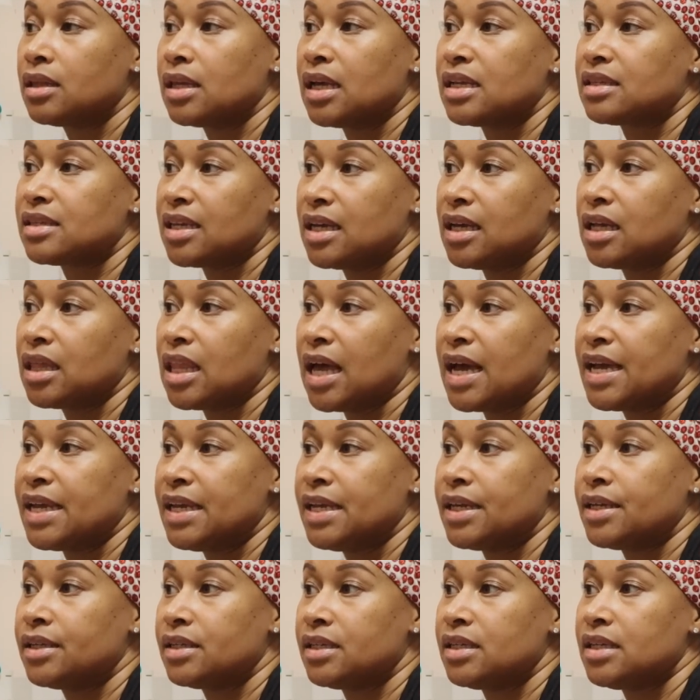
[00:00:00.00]
That's
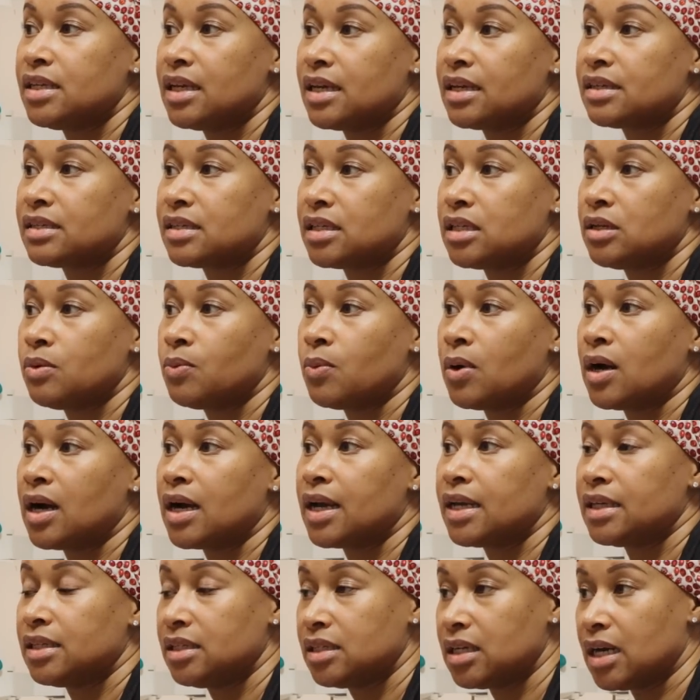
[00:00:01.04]

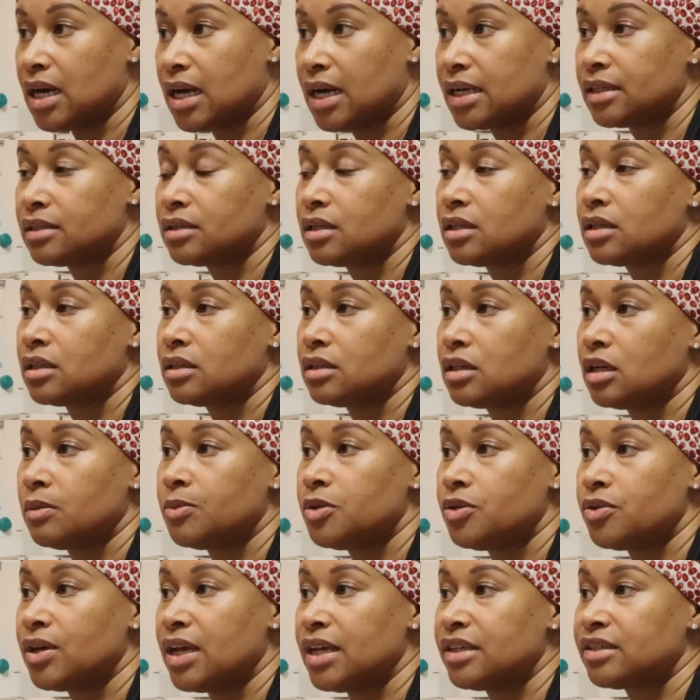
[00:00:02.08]
L-I-N-D-S-E-Y dot
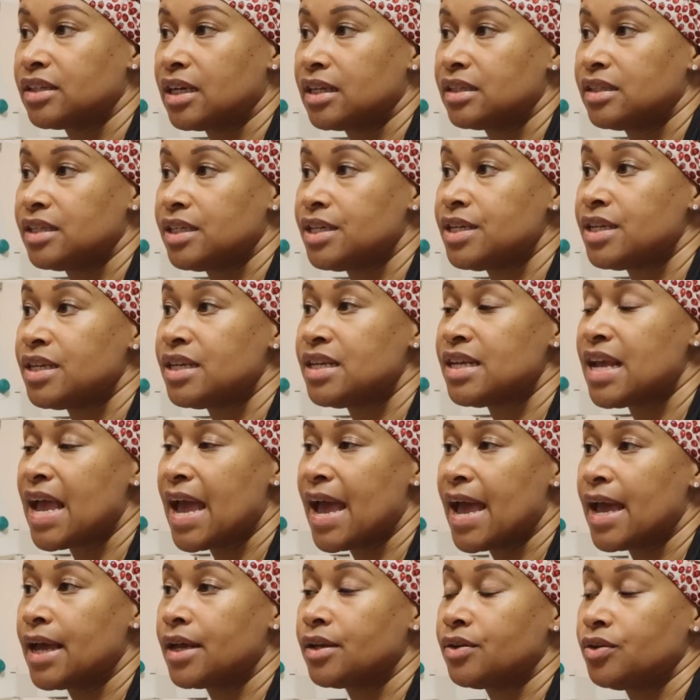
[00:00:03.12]
W-H-I-T-E
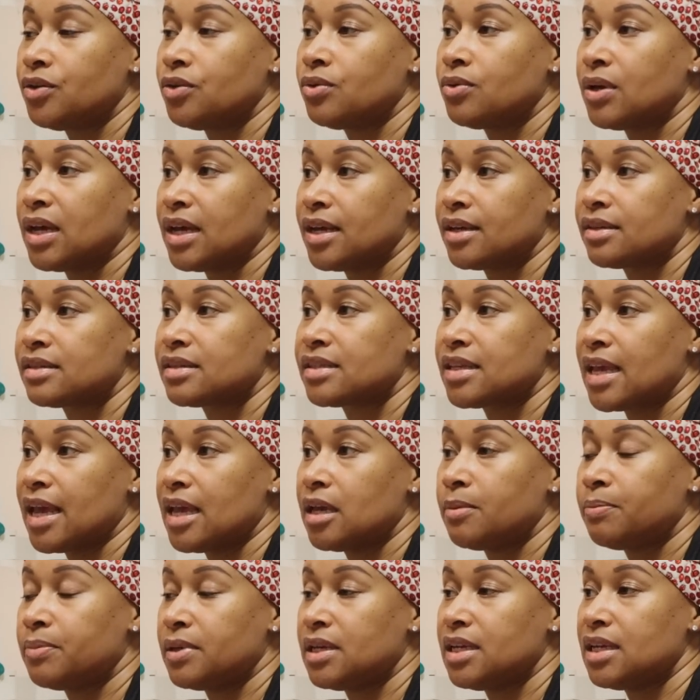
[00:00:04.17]
at
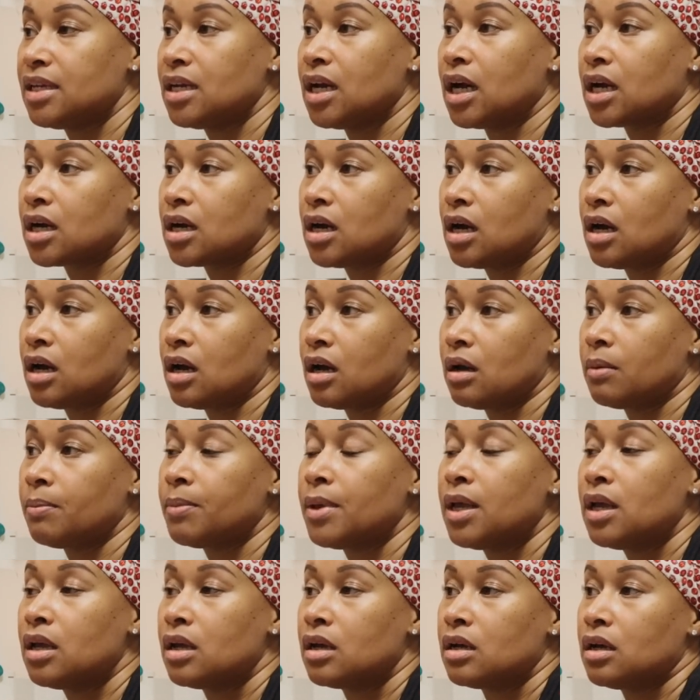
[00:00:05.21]

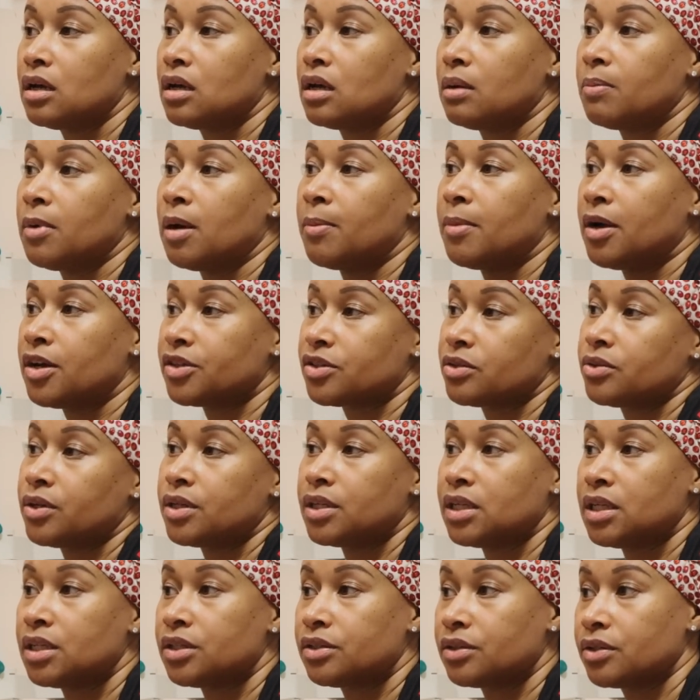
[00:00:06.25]
usap.com. Um, I'm also
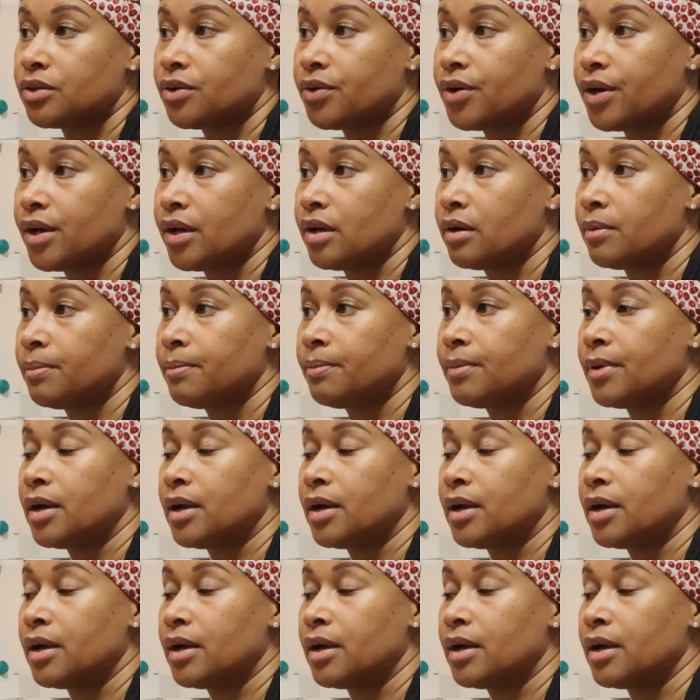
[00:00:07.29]
on Instagram,